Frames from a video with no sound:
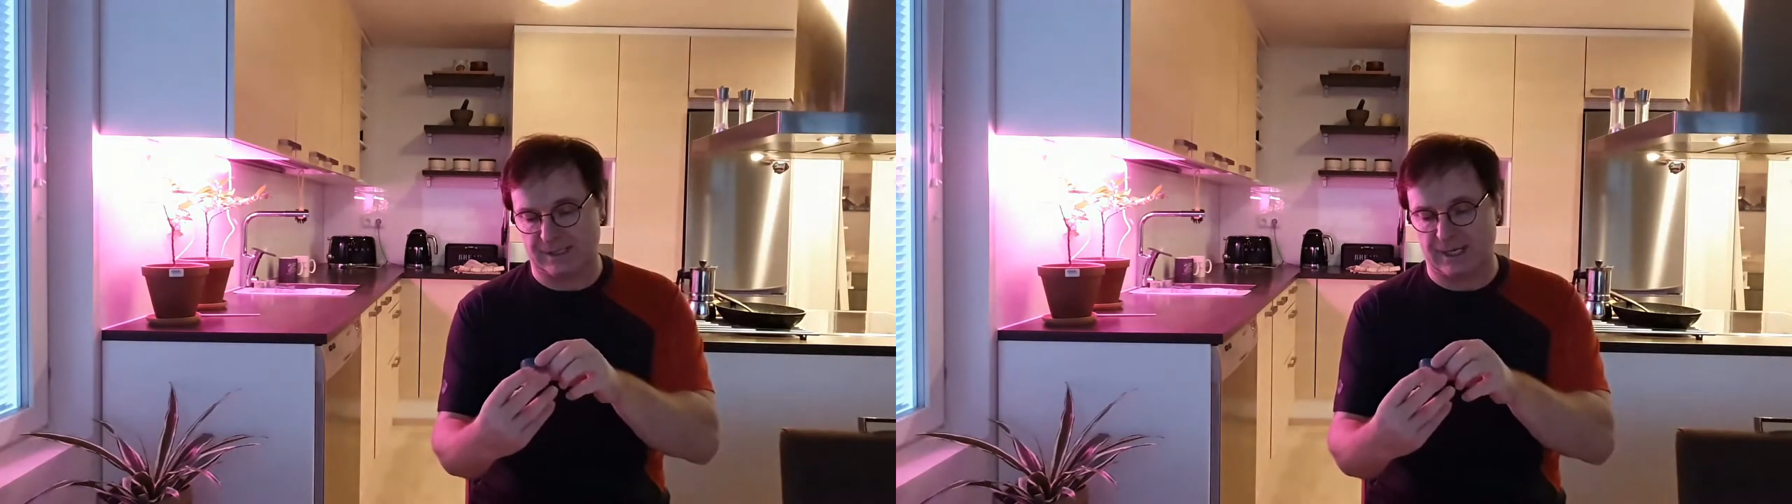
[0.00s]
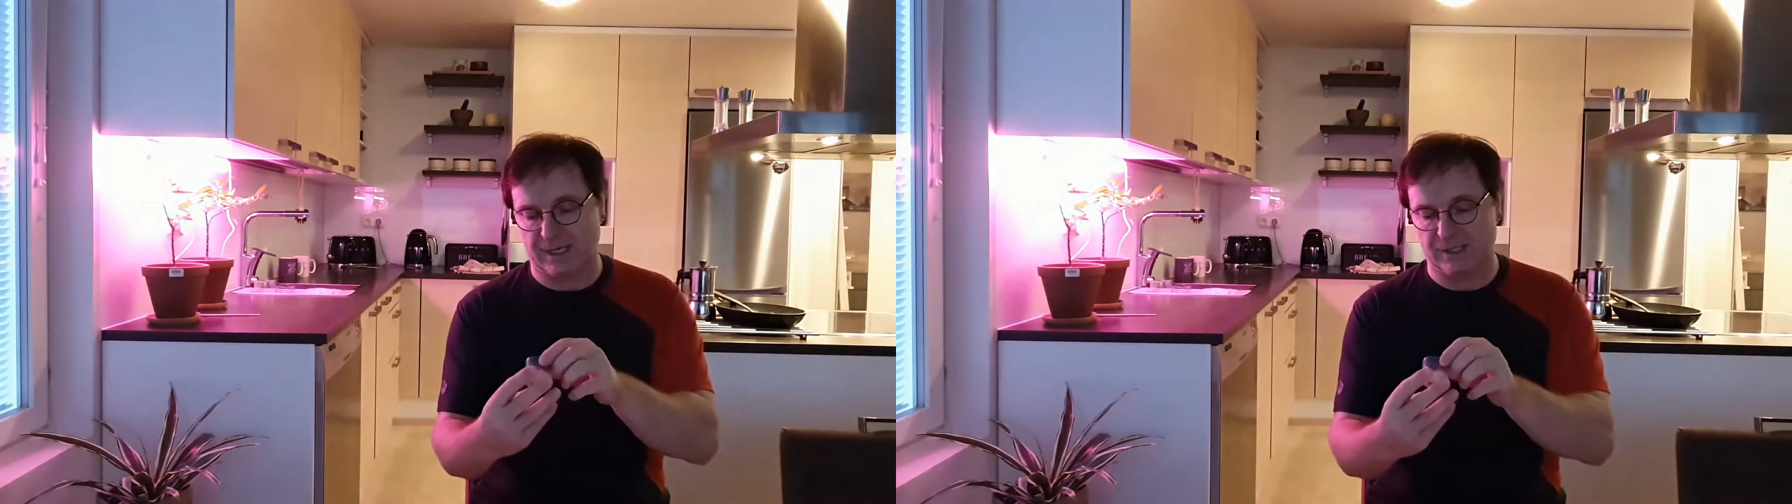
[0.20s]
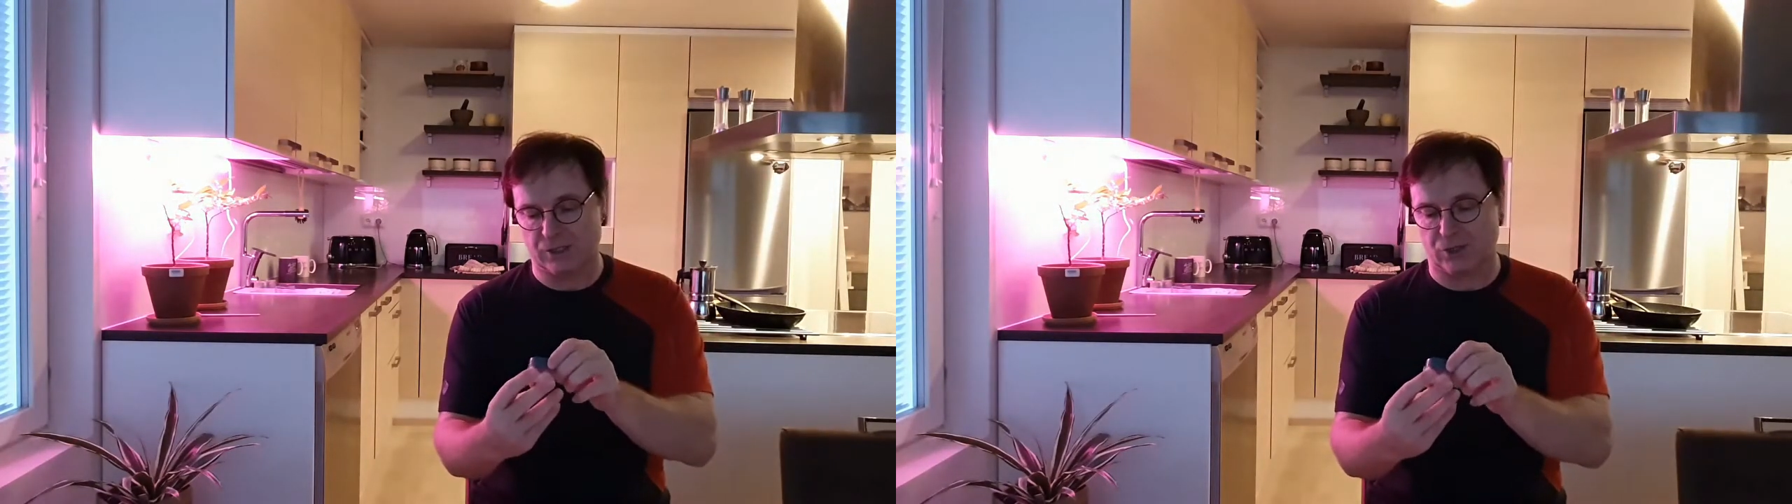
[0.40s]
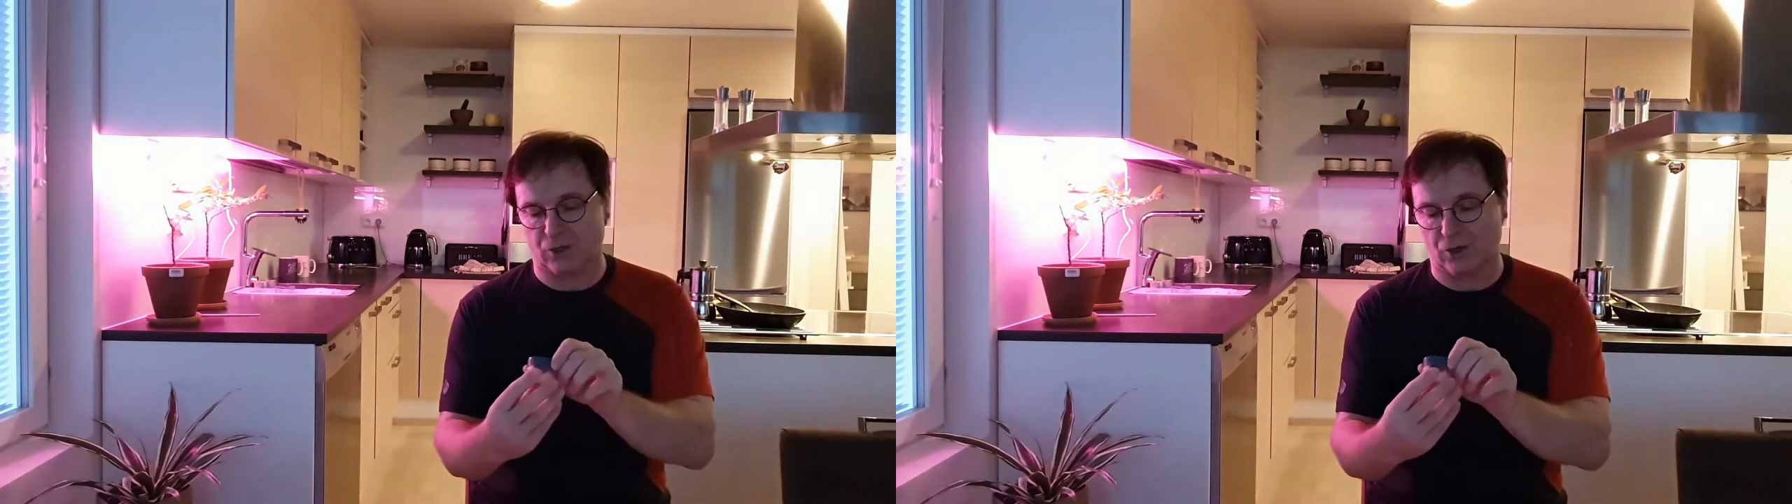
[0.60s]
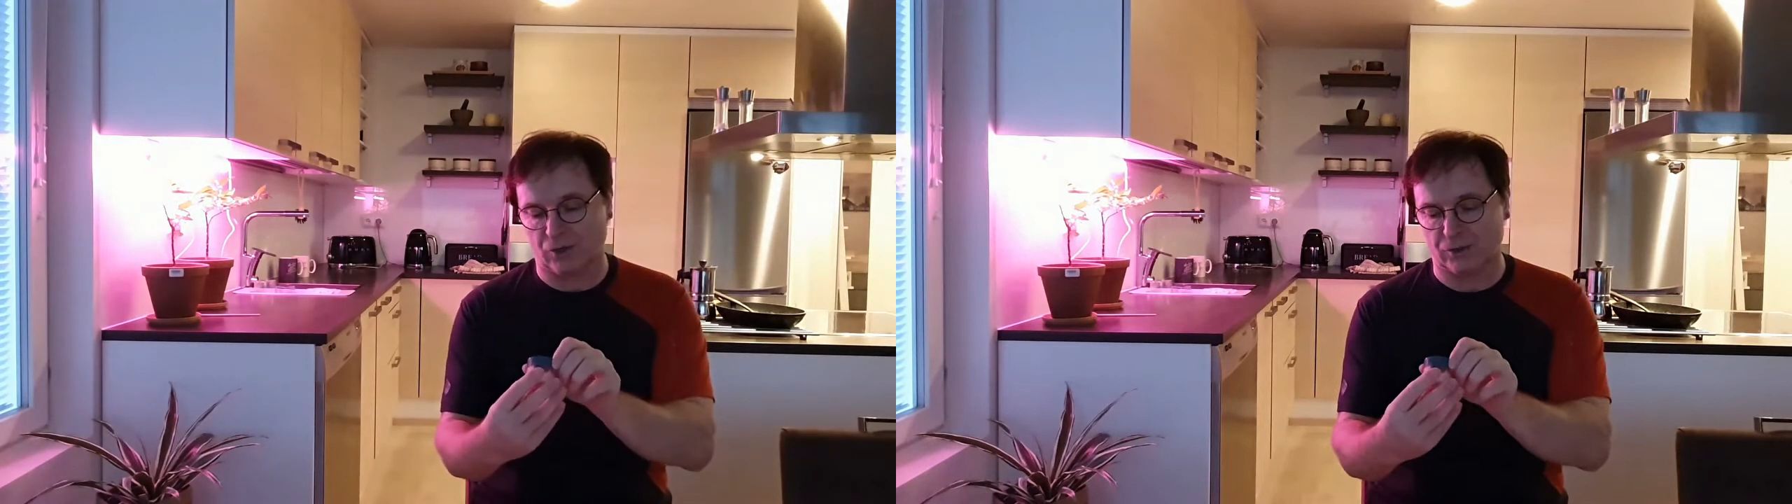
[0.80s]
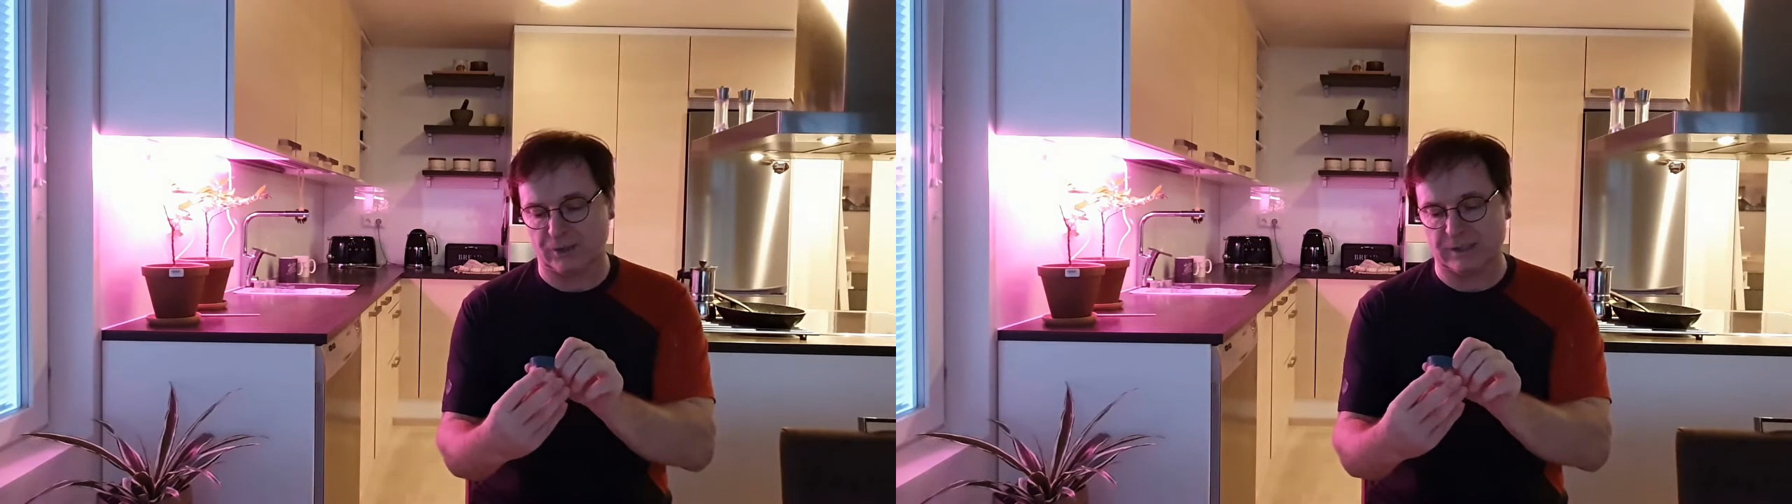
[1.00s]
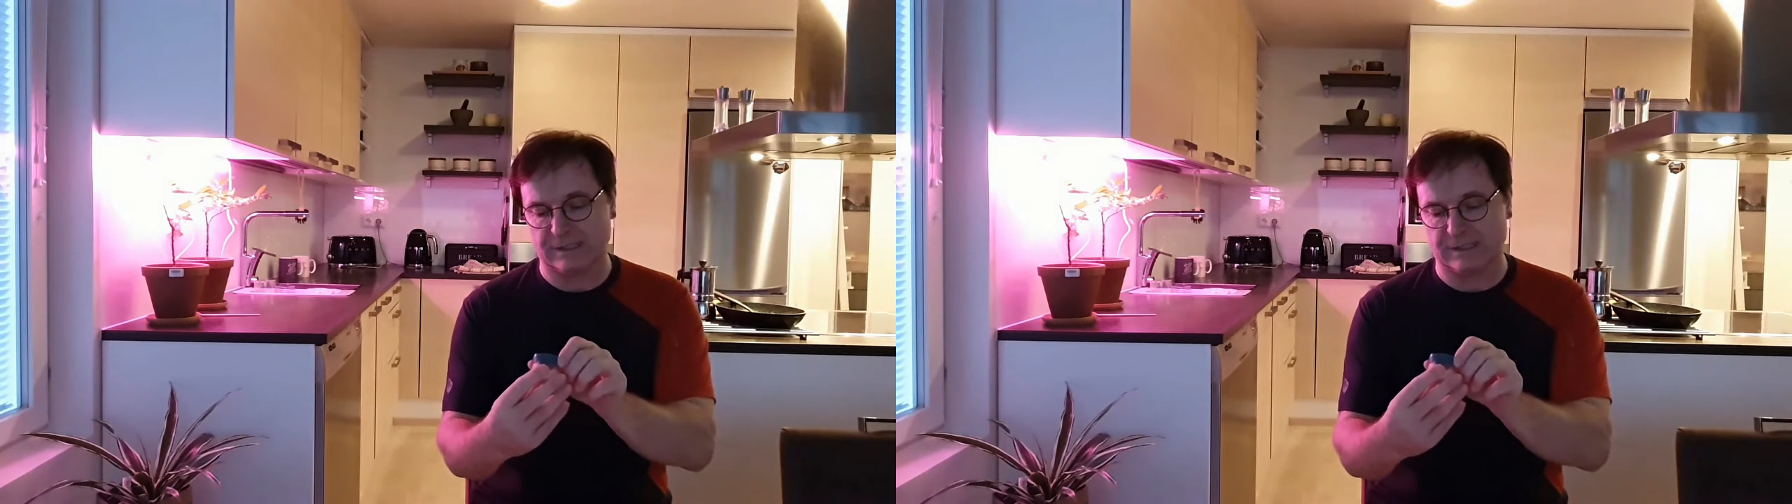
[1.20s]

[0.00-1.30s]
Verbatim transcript: and it's called